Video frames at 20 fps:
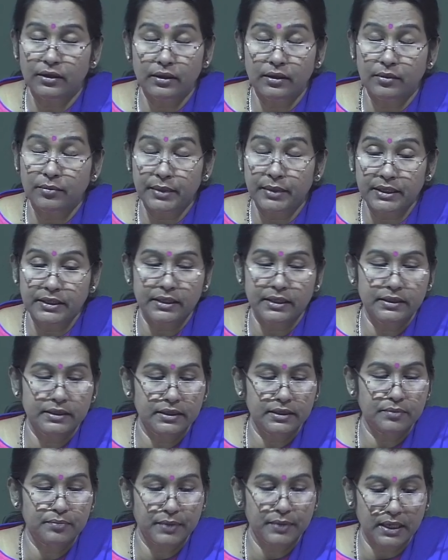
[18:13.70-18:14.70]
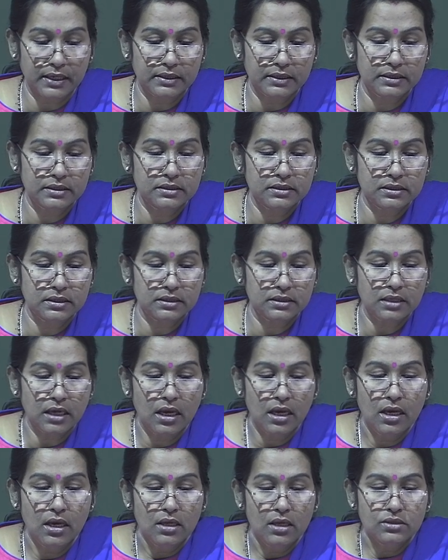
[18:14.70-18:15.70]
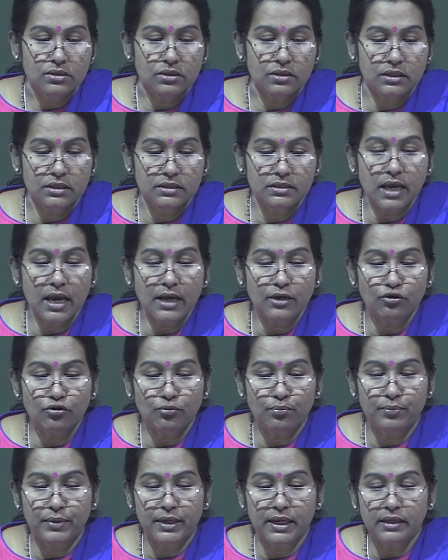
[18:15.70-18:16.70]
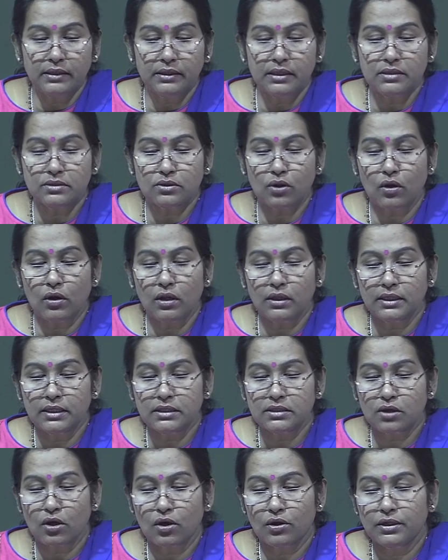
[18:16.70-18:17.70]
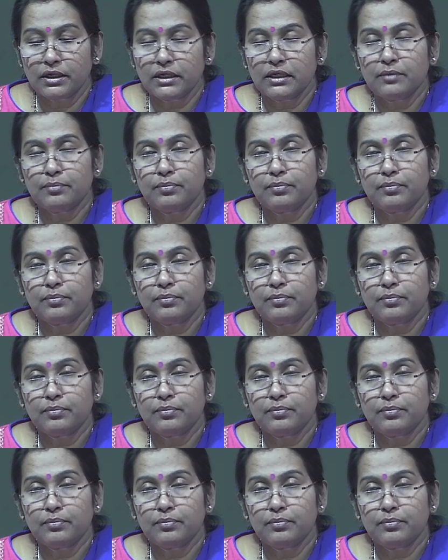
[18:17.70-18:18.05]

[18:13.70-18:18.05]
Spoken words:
imitate it, practice it. So, designed to bring all these cognitive